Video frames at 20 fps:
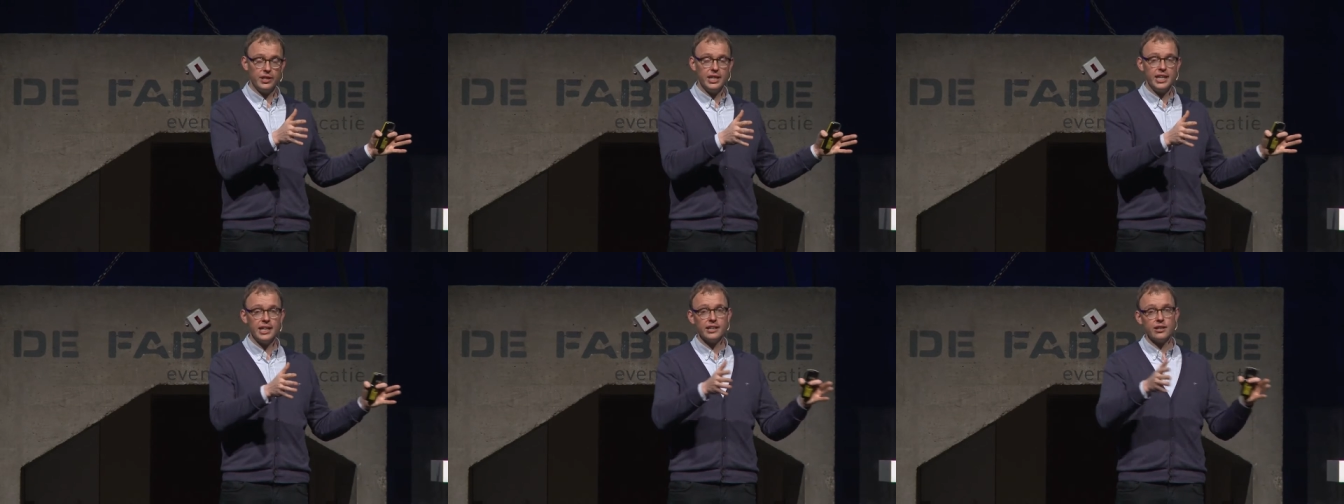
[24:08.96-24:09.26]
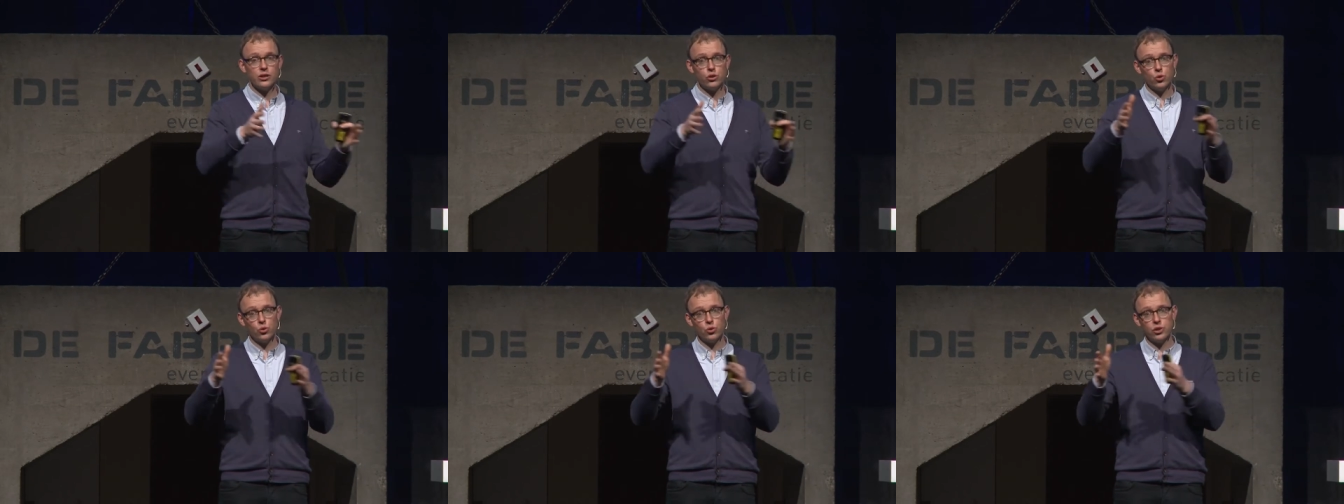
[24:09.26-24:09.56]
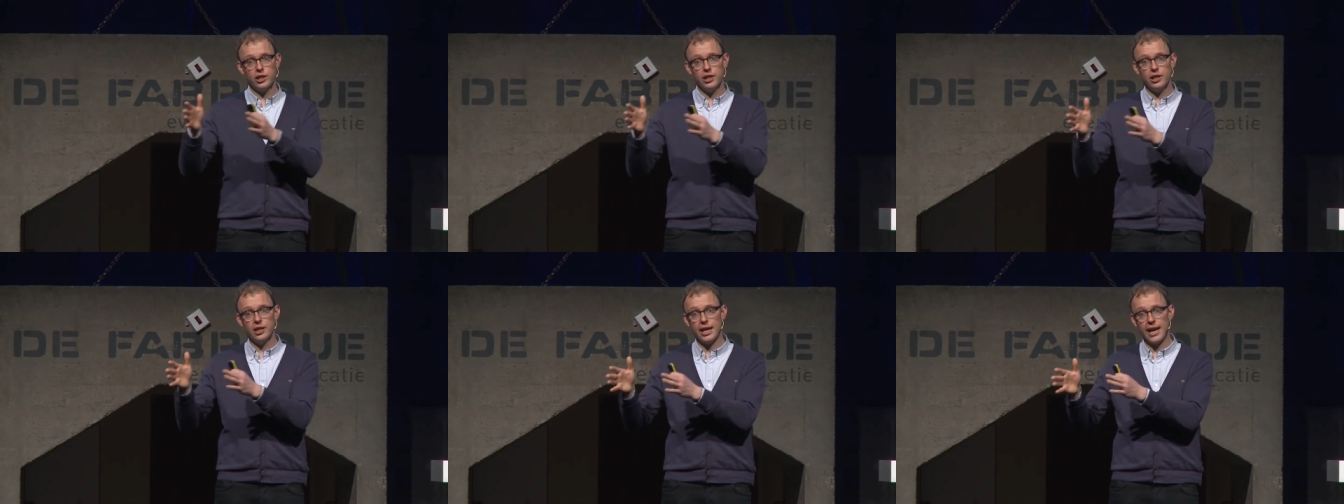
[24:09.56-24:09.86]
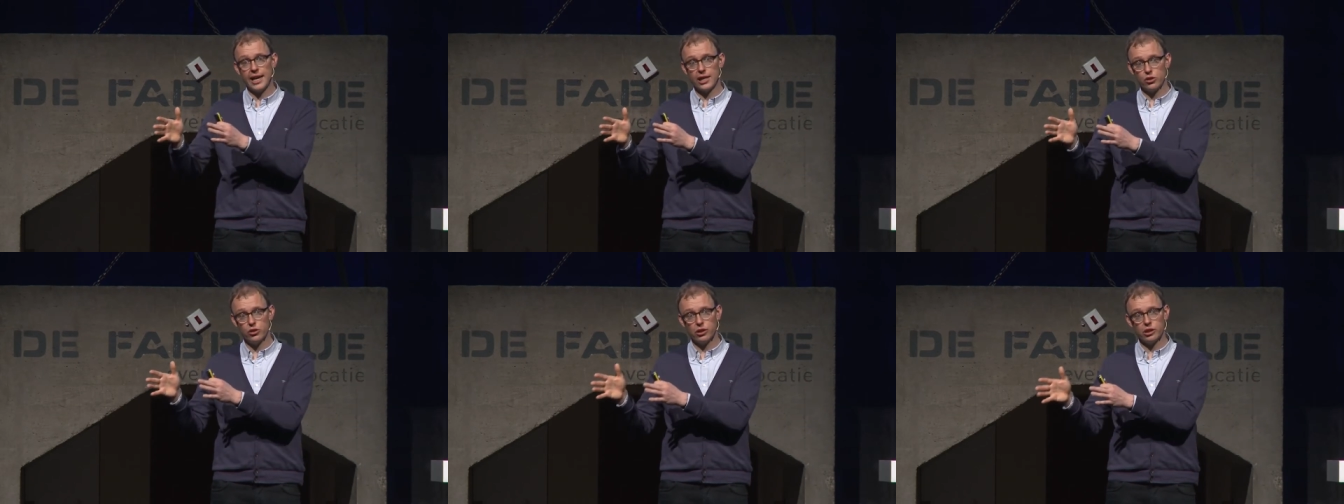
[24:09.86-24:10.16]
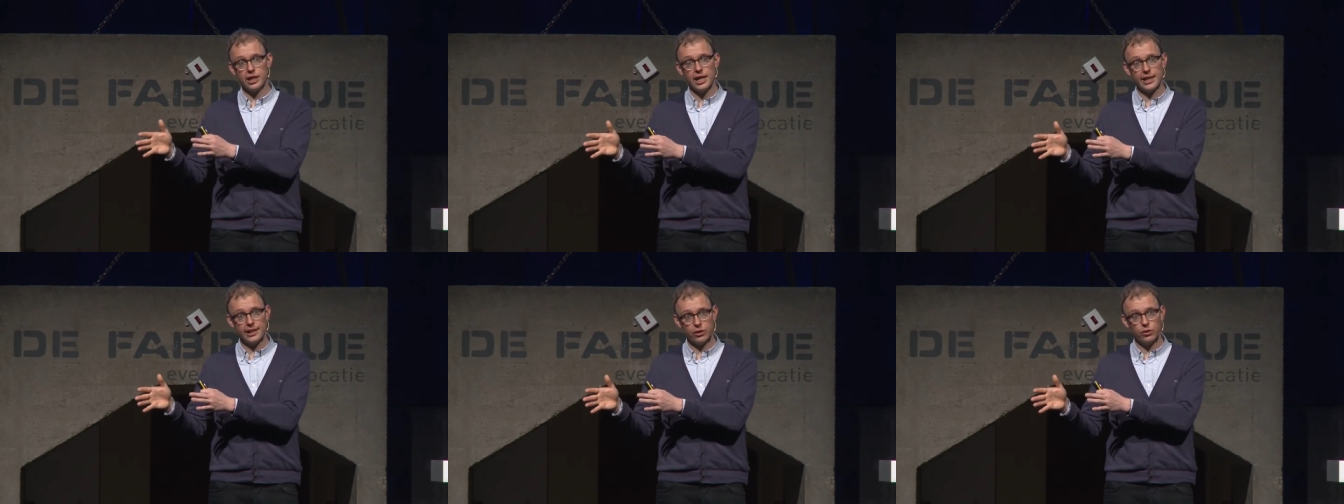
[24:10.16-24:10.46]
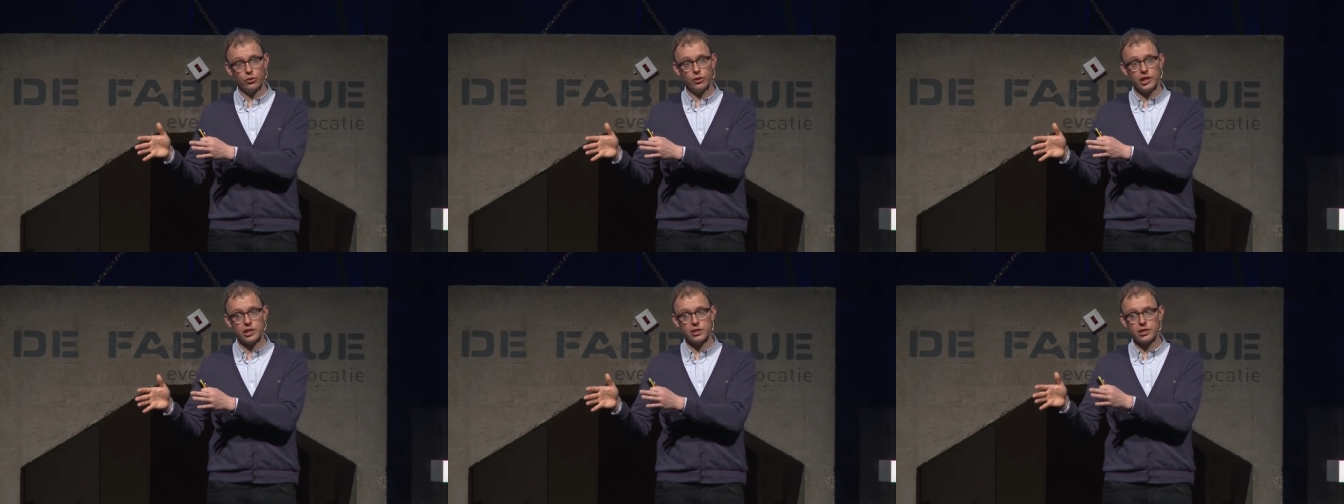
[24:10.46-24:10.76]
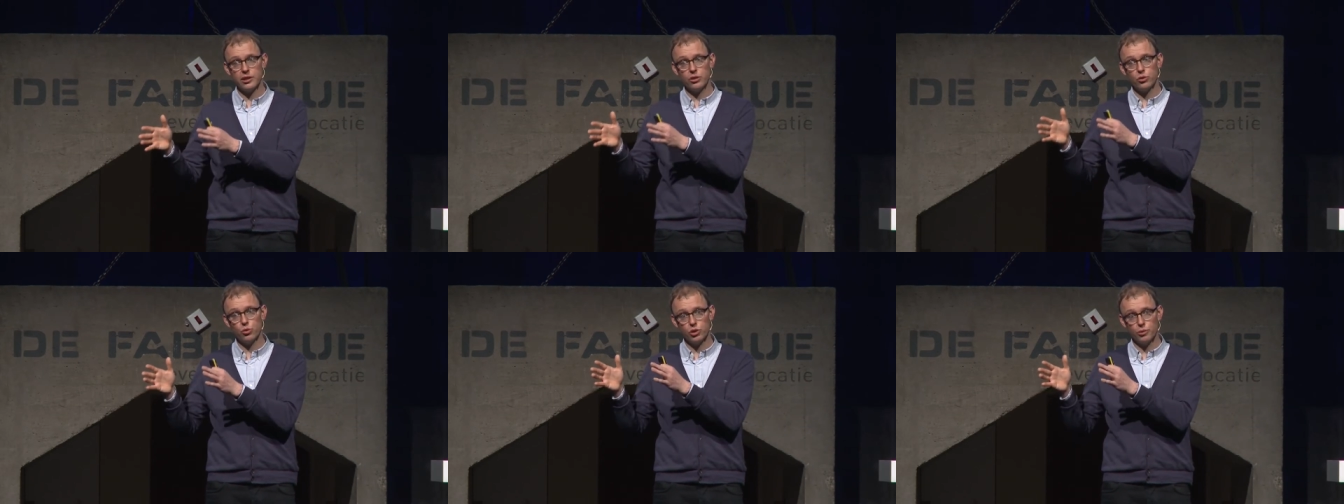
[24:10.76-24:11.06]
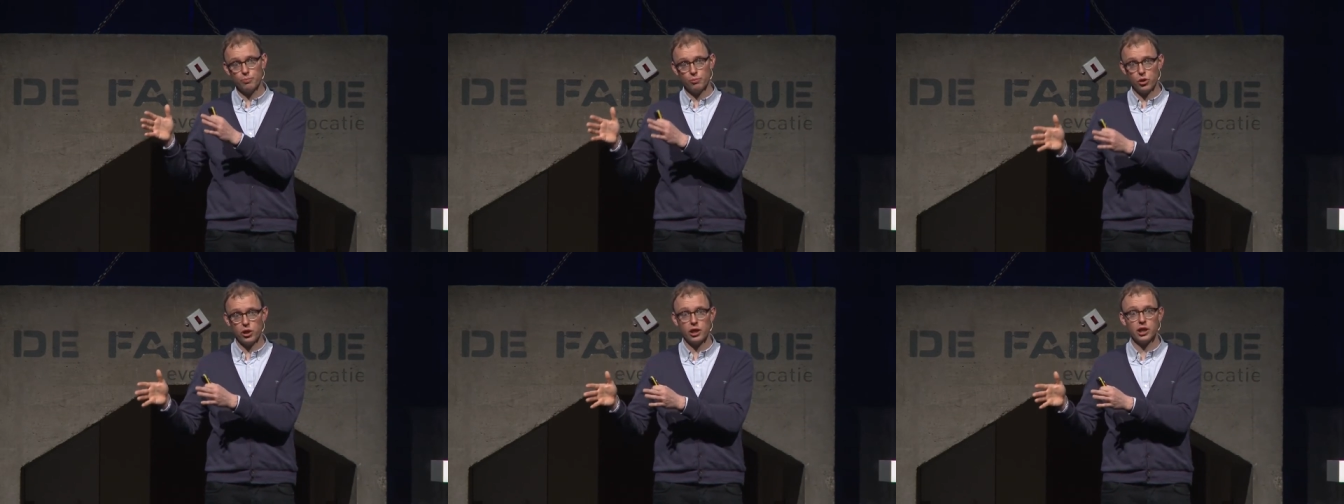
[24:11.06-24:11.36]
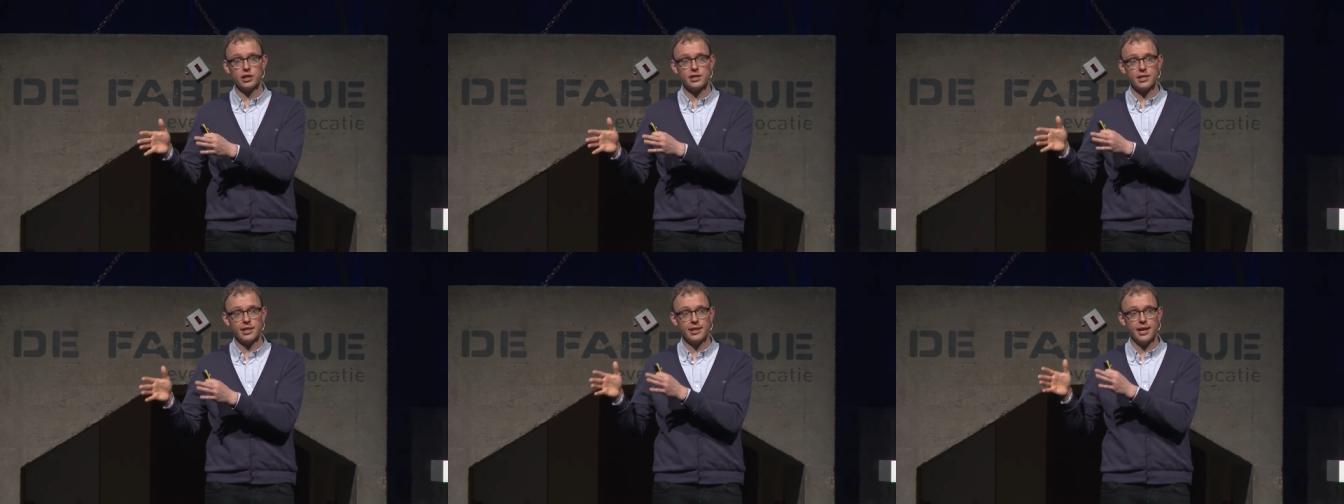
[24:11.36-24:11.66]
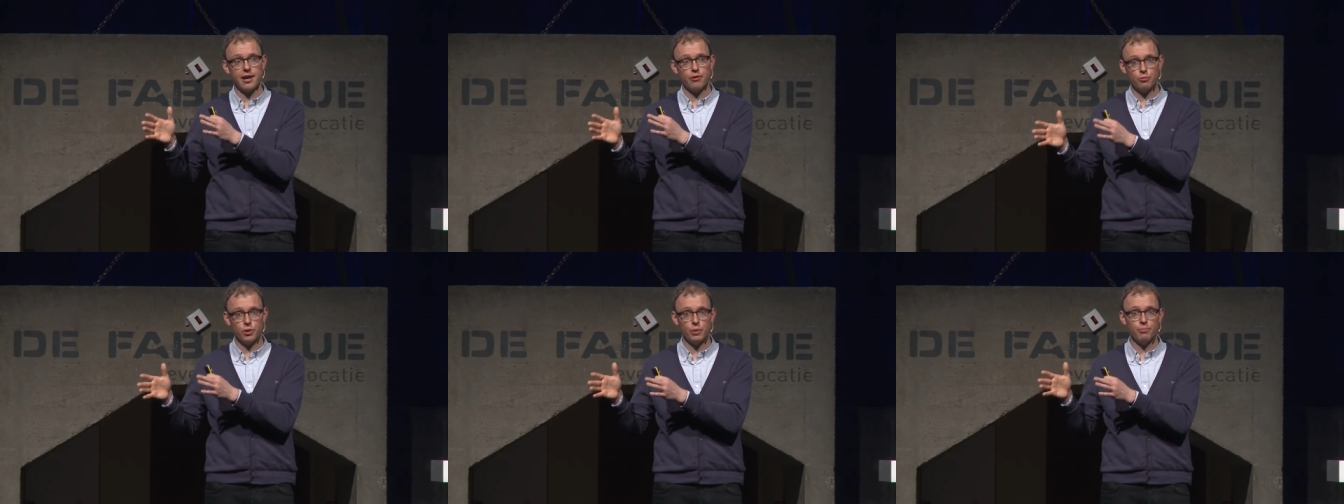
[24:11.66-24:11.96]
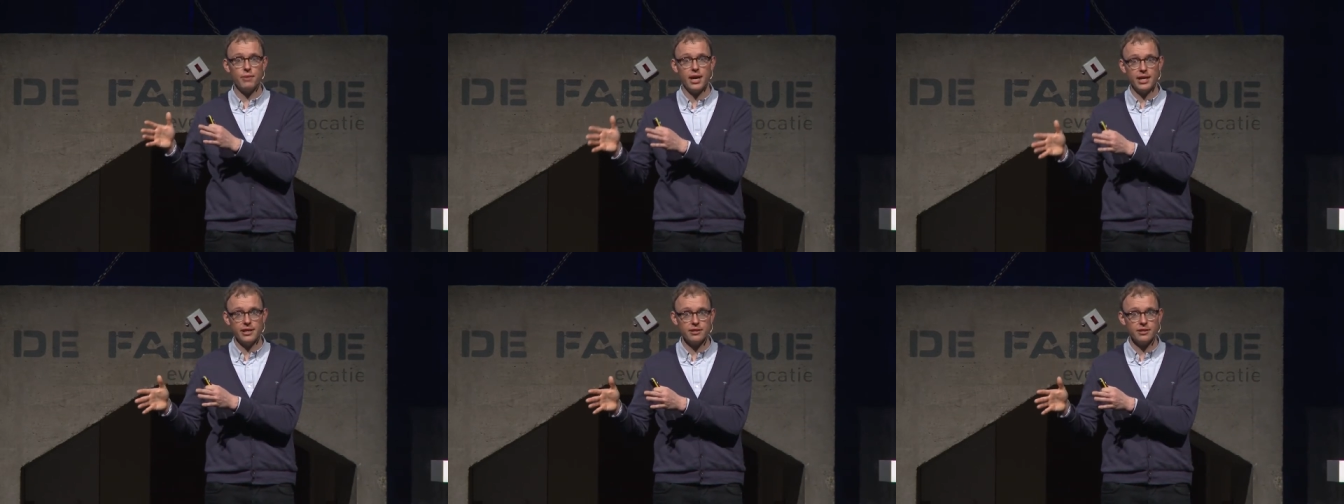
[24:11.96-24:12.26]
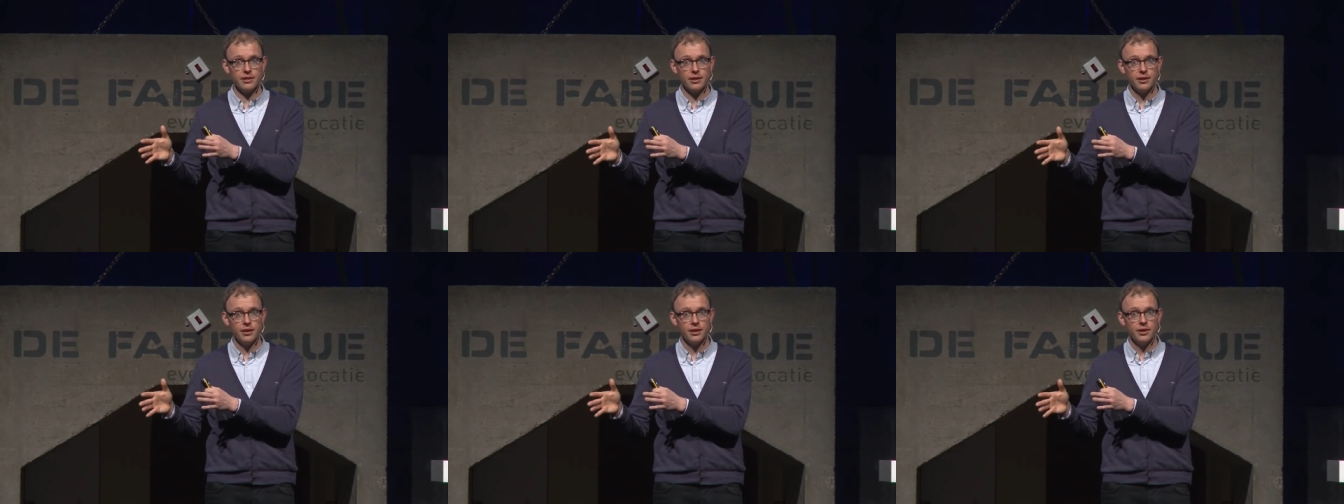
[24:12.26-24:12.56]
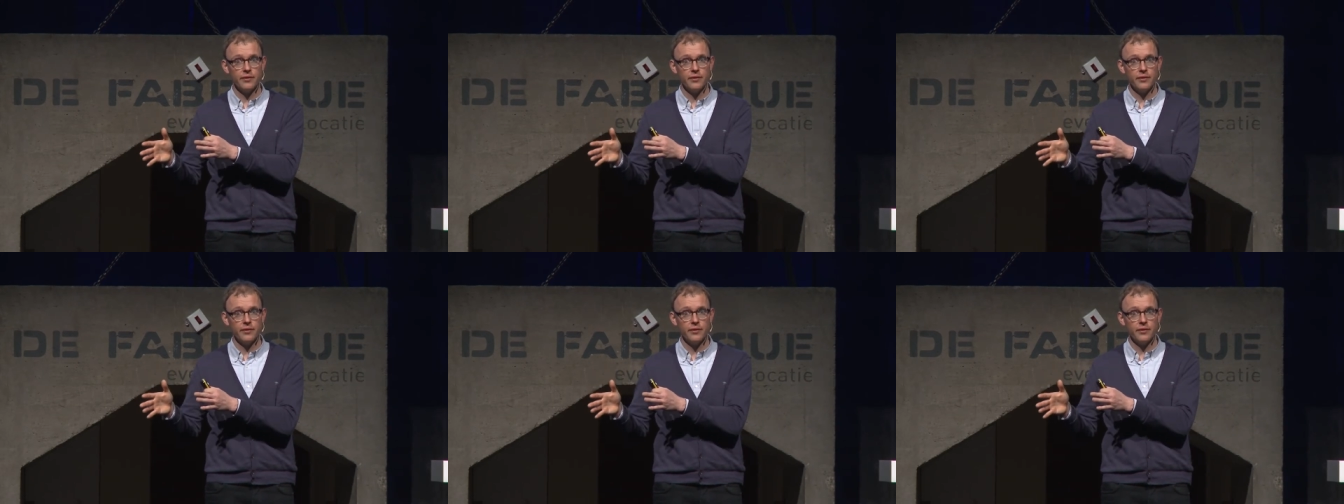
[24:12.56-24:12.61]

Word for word: we link it to the actual categories and to the products that have been meant.